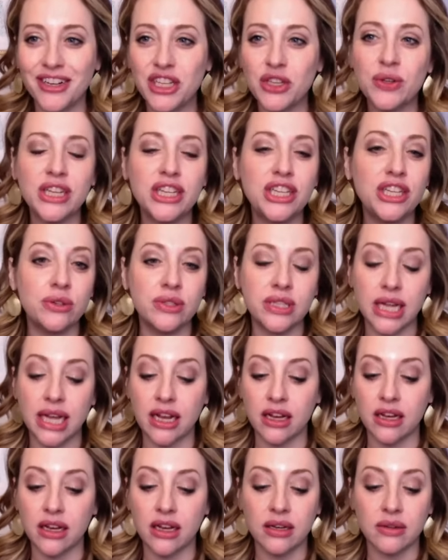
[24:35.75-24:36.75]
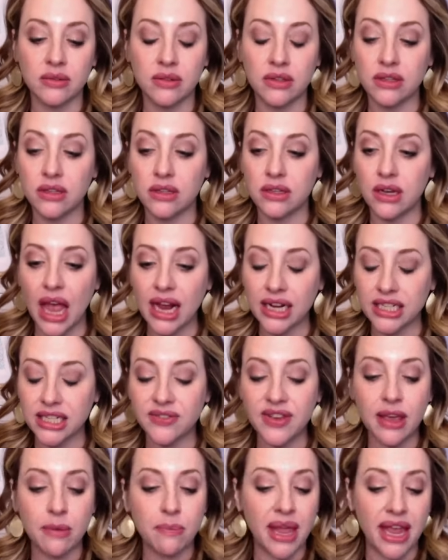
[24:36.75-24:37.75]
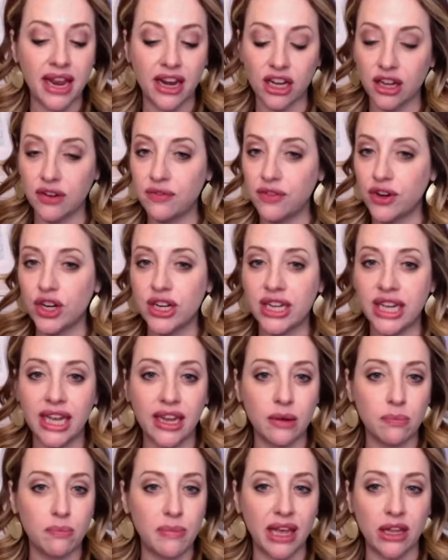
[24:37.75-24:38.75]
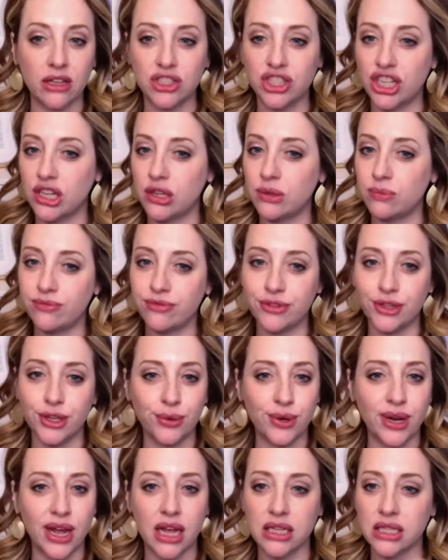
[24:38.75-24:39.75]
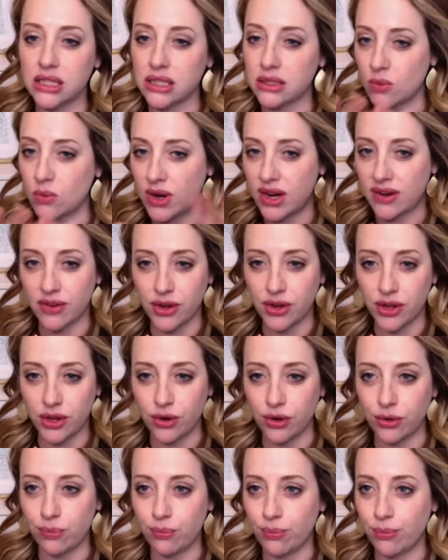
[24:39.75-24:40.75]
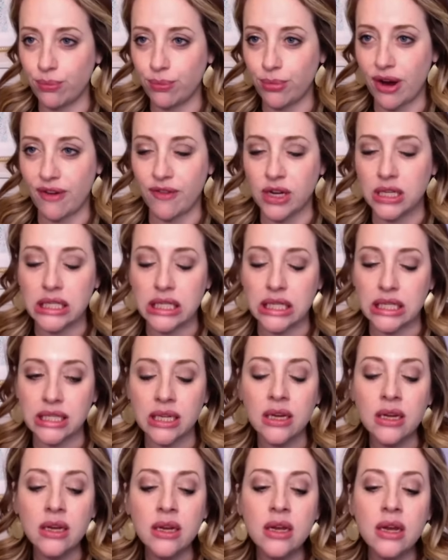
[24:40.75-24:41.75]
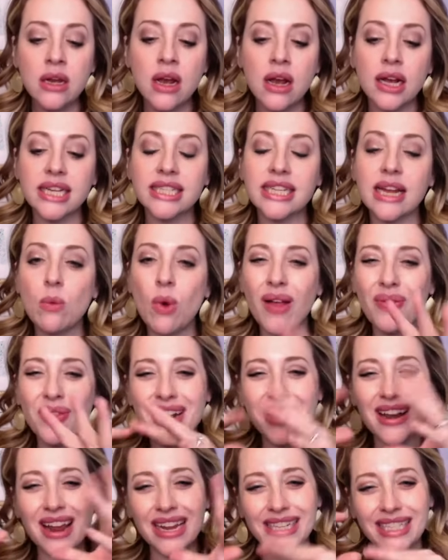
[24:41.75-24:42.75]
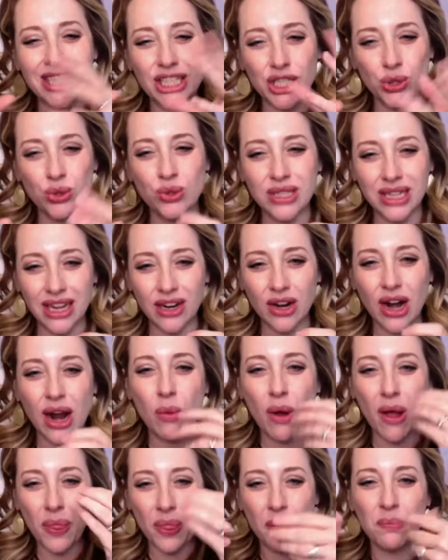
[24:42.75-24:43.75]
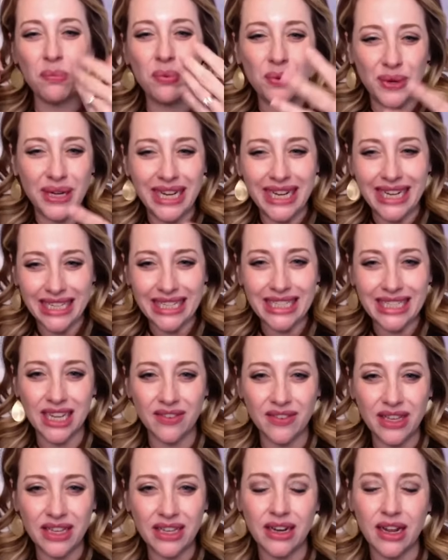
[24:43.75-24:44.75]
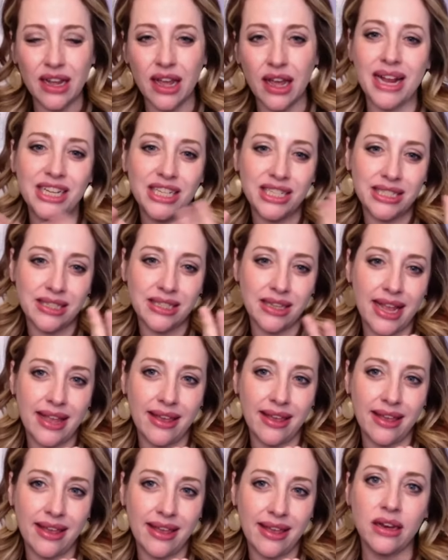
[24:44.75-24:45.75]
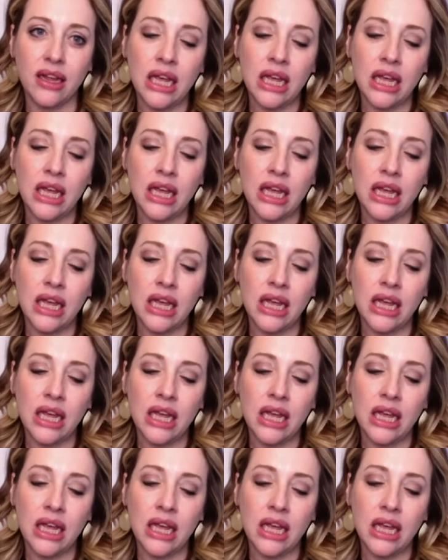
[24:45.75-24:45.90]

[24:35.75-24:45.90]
You can use like a ActiveCampaign, a convert kit, MailChimp, Flodesk, whatever your preference is. Cause I want the nice newsletter. I want the prettiness of it. I just like it.